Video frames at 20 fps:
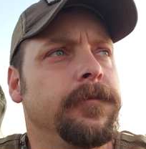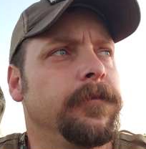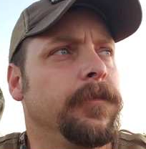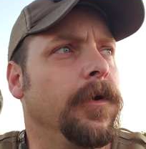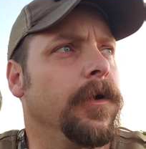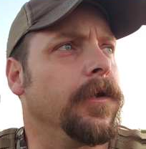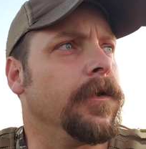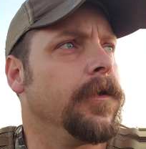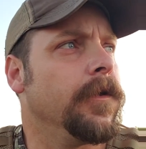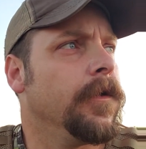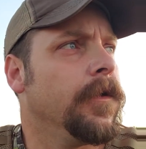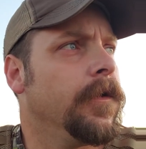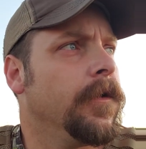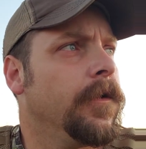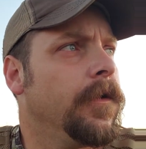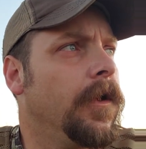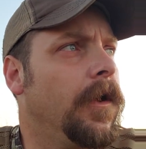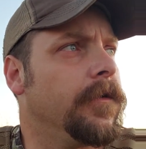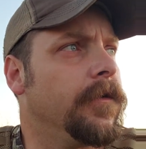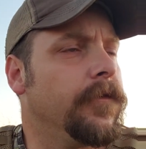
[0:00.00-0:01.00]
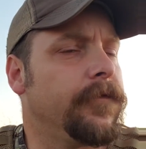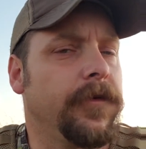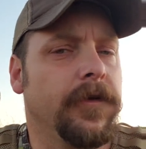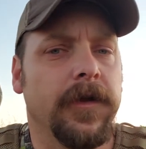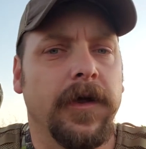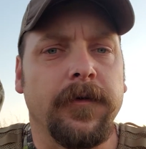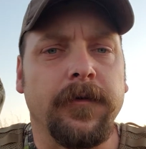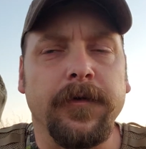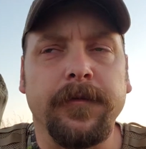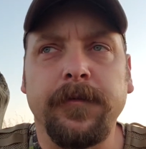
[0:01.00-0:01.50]
But I feel
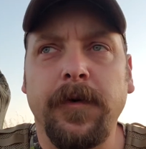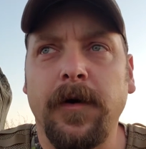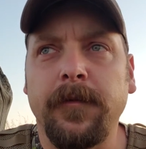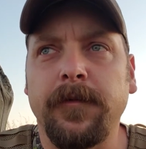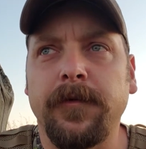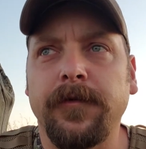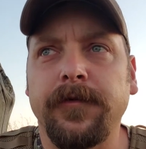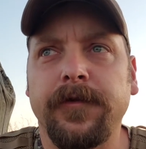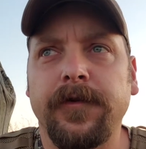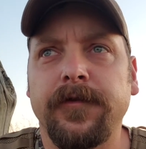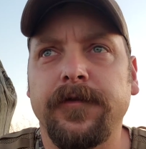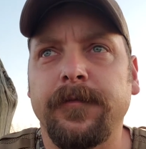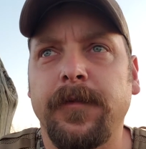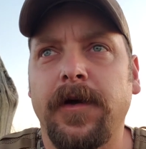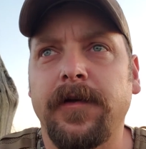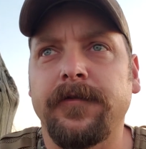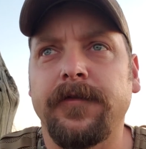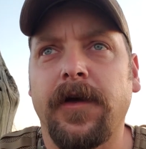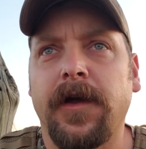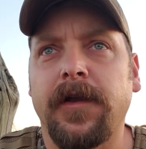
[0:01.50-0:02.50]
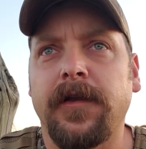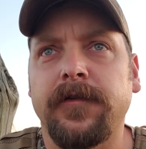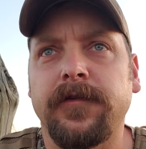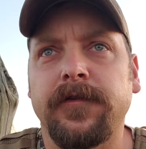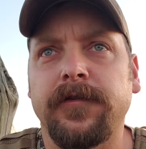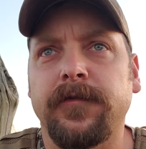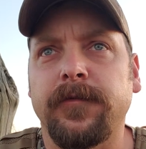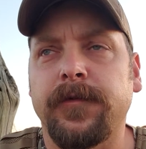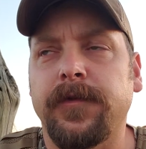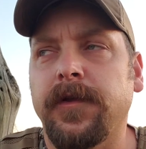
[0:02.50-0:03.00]
like with bubbles, here's my
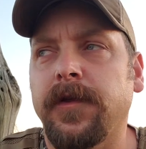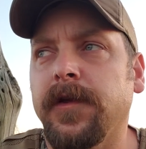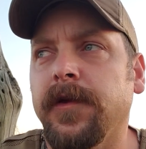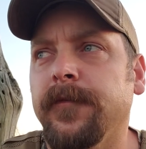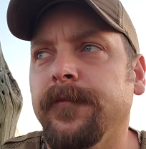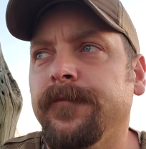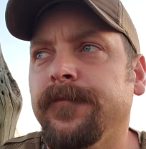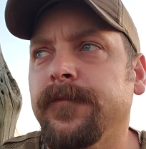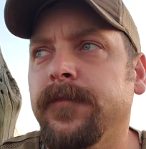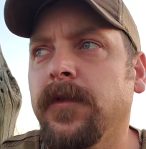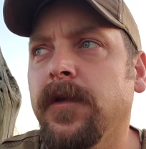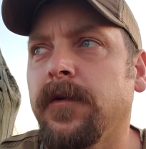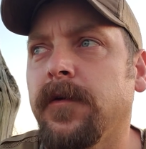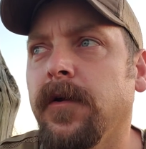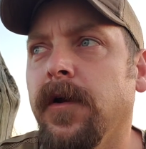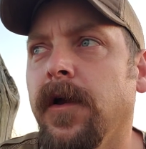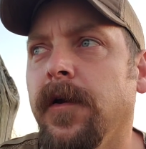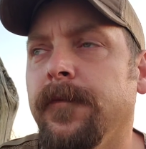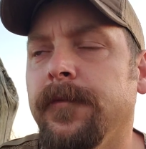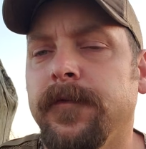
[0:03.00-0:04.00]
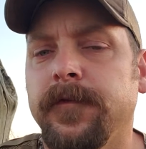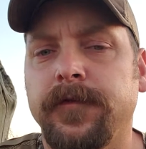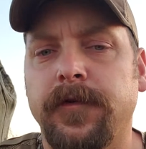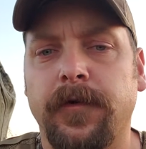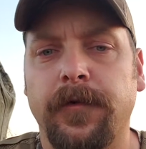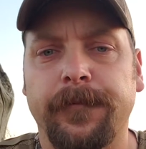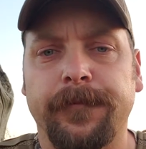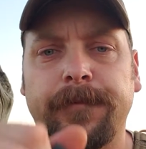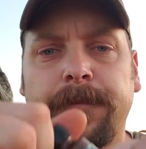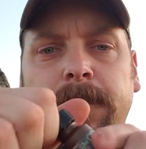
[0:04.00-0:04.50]
advantages with it. All right,
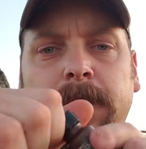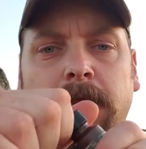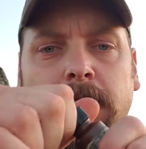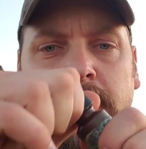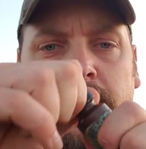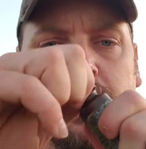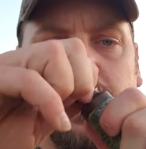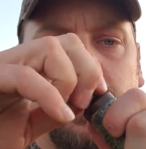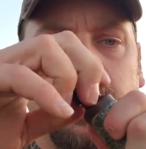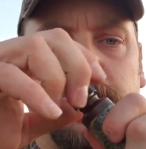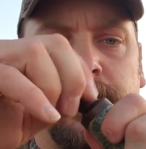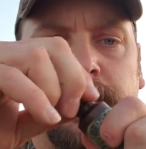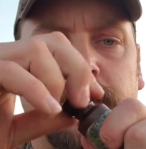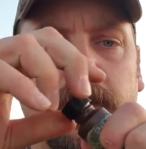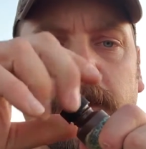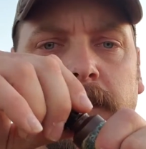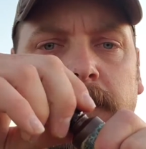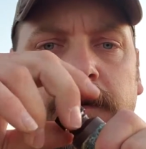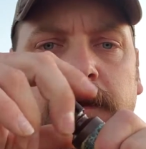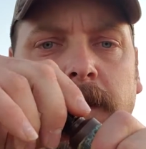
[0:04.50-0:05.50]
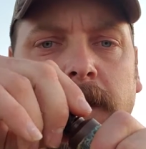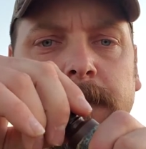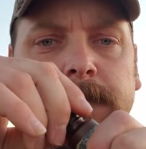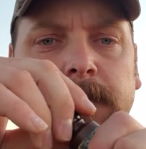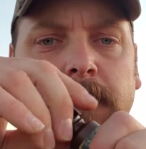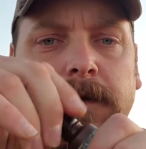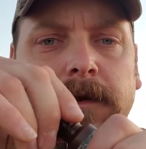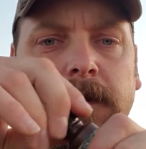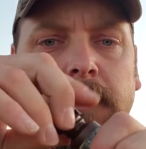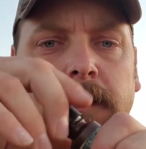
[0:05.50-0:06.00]
so uncap
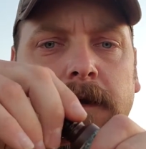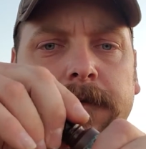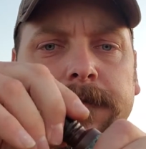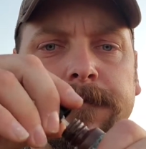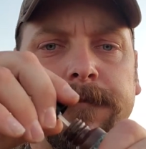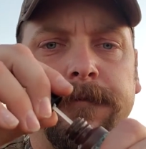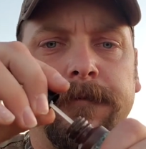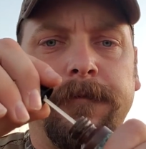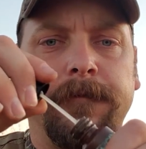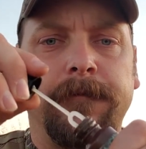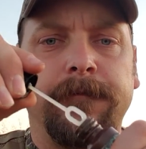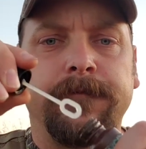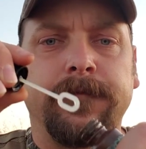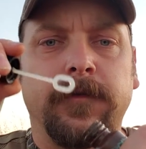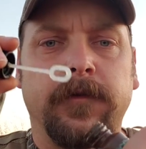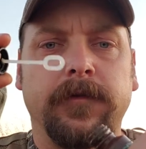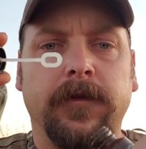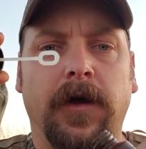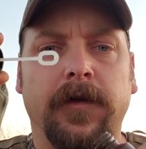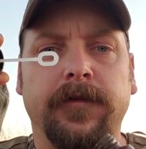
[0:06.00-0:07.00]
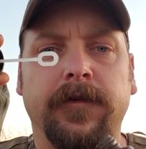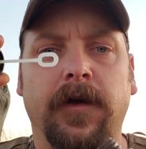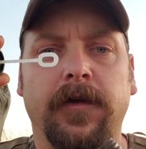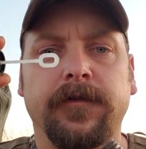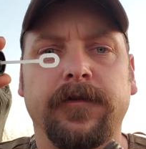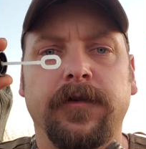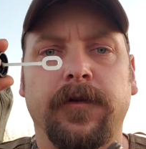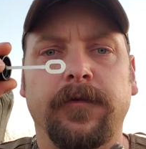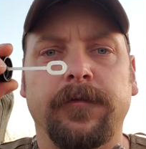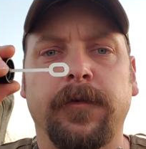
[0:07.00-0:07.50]
that guy, not
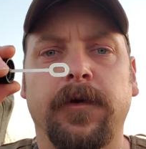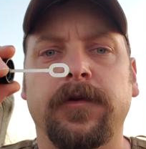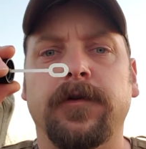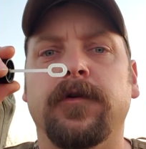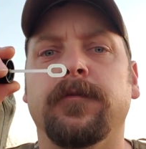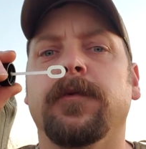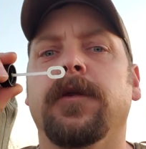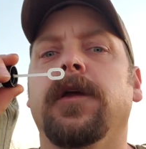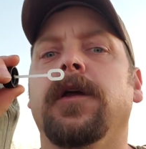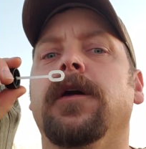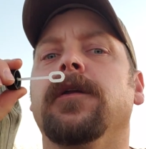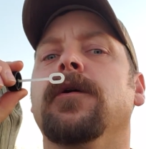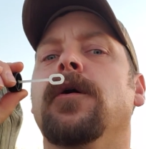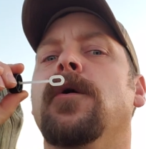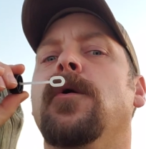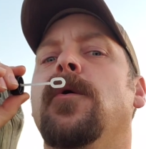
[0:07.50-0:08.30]
touching it with my human hand.